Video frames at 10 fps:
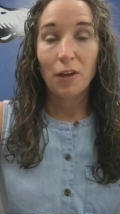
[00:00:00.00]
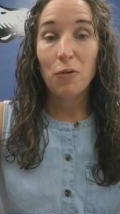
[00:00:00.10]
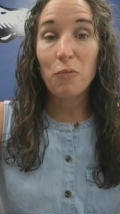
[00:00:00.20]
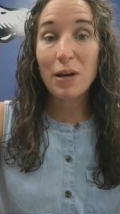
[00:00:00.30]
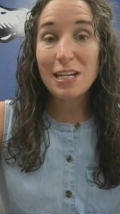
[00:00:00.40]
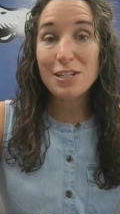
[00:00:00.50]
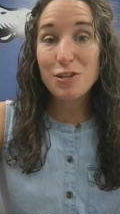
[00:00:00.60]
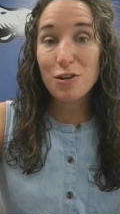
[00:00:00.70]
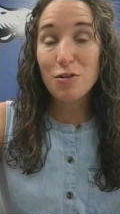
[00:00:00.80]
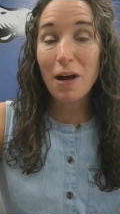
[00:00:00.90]
We
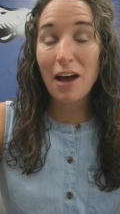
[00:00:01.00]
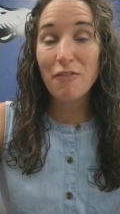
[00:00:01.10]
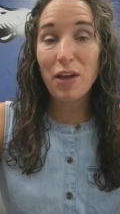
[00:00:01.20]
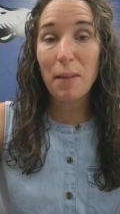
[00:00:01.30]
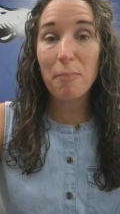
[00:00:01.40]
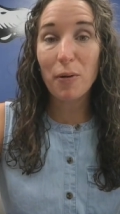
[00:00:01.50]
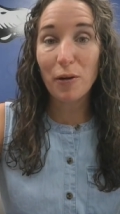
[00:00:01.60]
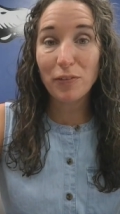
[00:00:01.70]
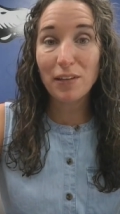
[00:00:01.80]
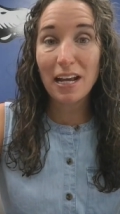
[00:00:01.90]
do have a
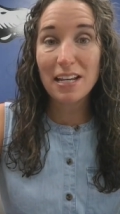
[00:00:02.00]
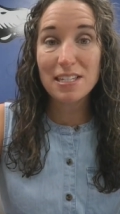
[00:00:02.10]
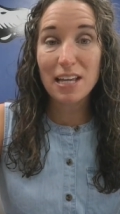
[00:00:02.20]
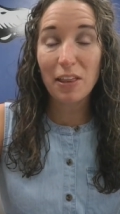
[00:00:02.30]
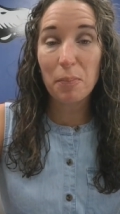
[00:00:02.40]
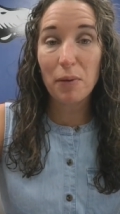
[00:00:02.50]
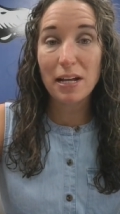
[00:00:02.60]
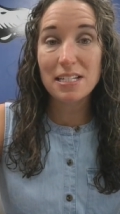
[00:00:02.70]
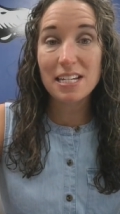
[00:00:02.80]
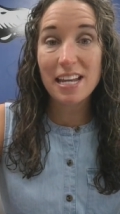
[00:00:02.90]
birthday to
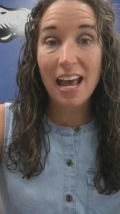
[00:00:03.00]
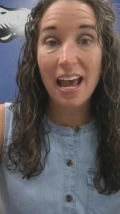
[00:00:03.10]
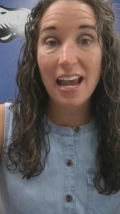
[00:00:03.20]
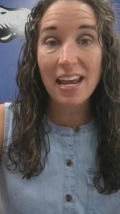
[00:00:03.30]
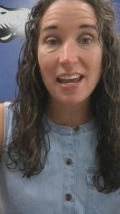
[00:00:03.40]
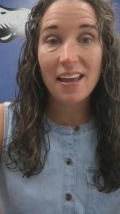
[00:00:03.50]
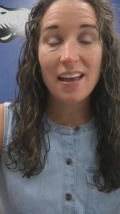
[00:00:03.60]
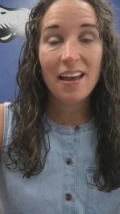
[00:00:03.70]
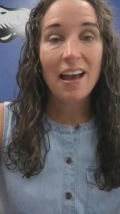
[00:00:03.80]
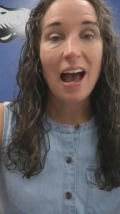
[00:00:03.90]
celebrate today.
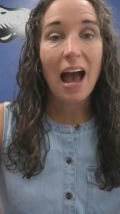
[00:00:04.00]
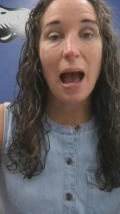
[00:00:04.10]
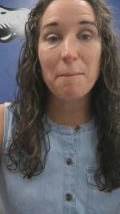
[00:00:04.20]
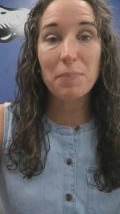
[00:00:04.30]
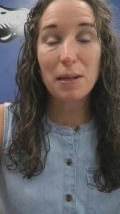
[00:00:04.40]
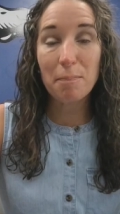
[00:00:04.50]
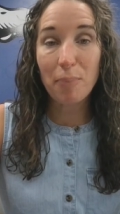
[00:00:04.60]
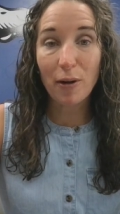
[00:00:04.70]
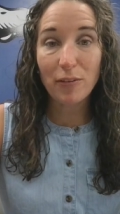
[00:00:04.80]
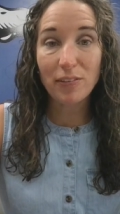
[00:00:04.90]
Happy
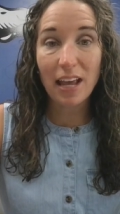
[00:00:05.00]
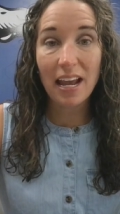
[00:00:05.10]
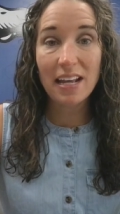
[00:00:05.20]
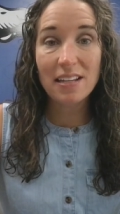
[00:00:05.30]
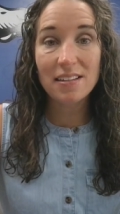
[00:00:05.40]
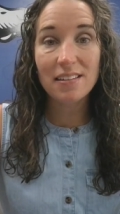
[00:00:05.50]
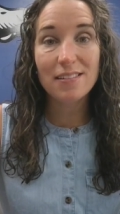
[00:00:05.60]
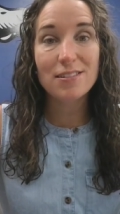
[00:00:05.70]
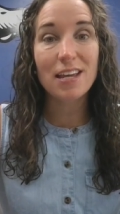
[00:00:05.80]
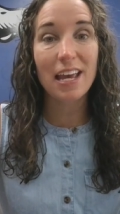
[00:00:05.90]
birthday
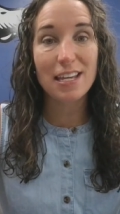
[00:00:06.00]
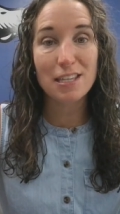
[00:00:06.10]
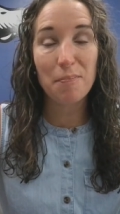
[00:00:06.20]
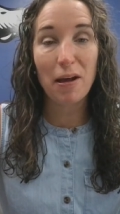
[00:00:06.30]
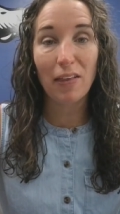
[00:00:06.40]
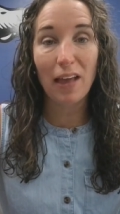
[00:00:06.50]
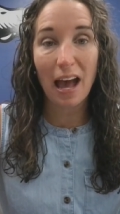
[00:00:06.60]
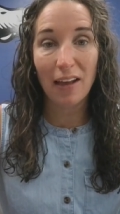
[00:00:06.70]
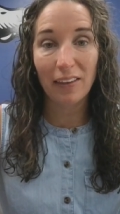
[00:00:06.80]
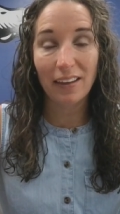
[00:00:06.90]
to Isabella
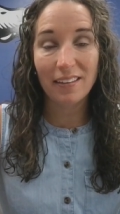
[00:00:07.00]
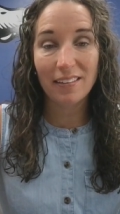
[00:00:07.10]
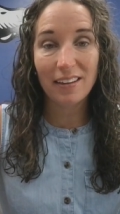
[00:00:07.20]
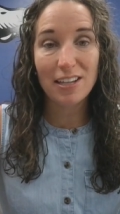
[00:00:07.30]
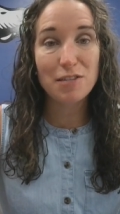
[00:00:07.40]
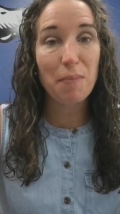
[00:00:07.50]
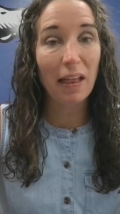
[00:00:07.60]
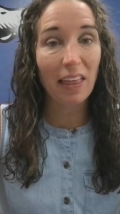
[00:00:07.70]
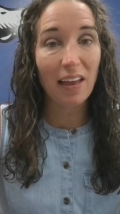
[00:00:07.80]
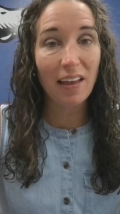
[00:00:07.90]
Allen.
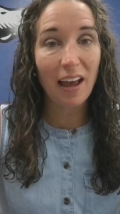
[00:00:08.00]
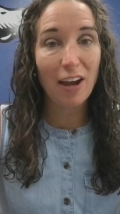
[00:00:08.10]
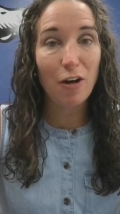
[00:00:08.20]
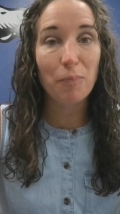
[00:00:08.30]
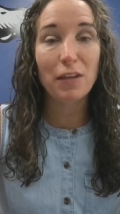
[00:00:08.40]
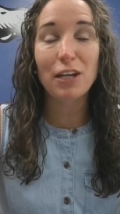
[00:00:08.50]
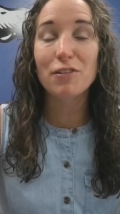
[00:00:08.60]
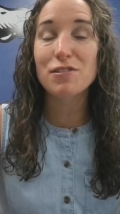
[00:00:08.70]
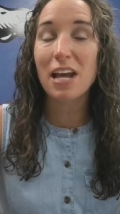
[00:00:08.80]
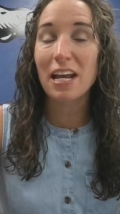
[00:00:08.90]
Isabella, I hope that
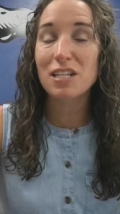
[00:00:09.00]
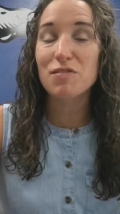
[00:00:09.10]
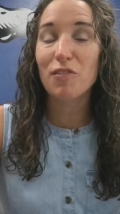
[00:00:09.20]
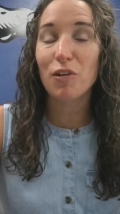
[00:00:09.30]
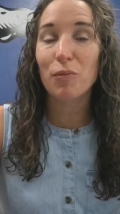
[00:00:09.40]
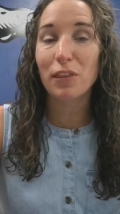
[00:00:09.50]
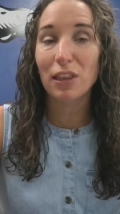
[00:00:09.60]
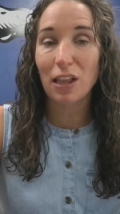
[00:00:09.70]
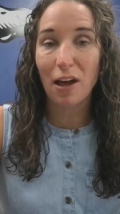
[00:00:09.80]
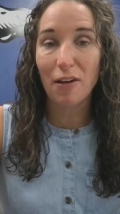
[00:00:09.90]
your day is filled
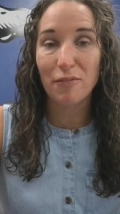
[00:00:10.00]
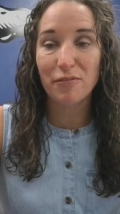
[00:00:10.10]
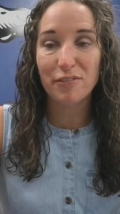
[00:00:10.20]
with love.